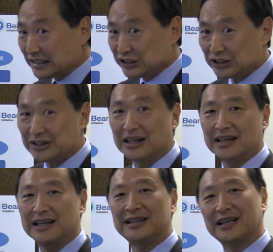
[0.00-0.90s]
addition,
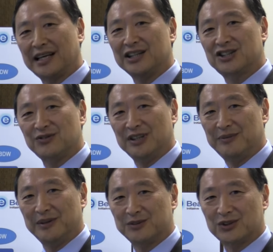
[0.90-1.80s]
in the case of
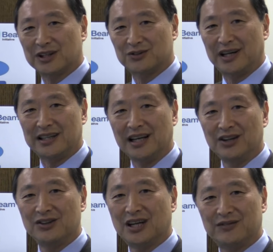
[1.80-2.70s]
E-beam direct write,
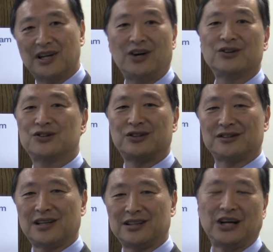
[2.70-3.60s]
you have the ultra,
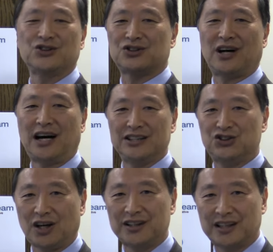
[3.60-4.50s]
uh, ultra high
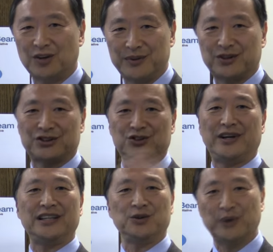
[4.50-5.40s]
shot count because you're
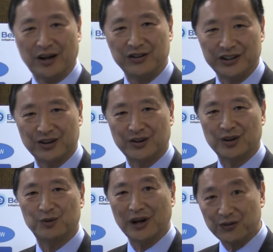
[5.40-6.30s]
writing everything on
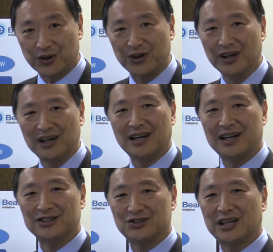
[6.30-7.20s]
a wafer
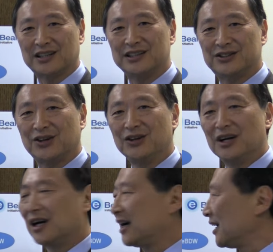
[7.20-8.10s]
uh, directly. So
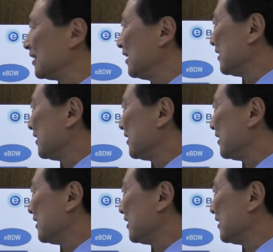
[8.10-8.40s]
um,